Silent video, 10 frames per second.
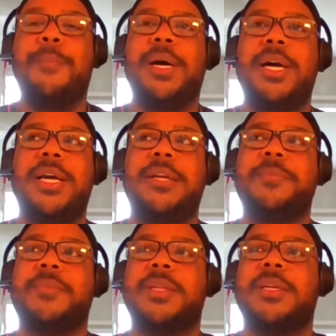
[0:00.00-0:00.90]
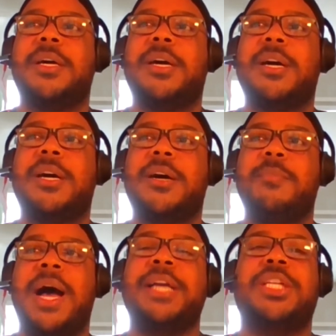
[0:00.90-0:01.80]
But
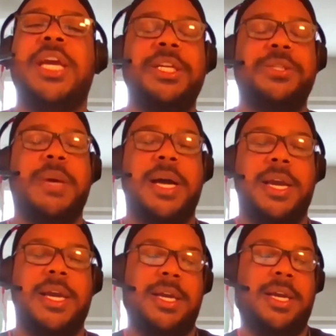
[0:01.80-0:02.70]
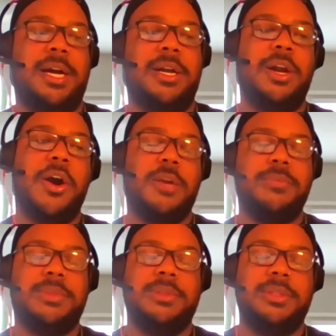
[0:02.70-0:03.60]
I change my alarm
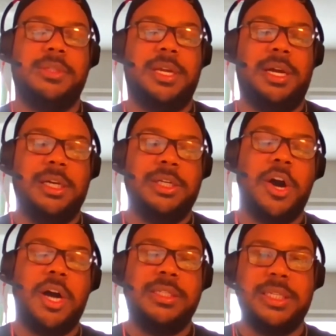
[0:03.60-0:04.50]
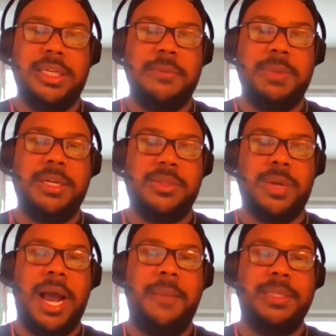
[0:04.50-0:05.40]
constantly because what
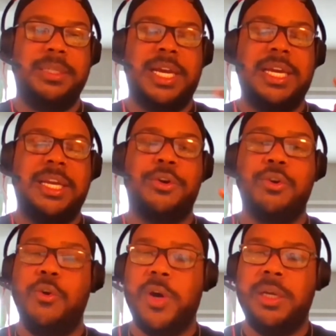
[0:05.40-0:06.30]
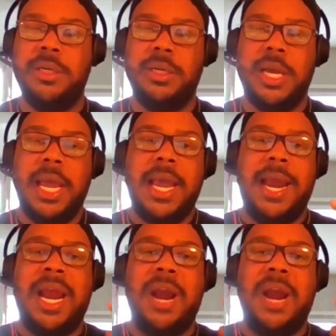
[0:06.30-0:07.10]
happens is I get annoyed and I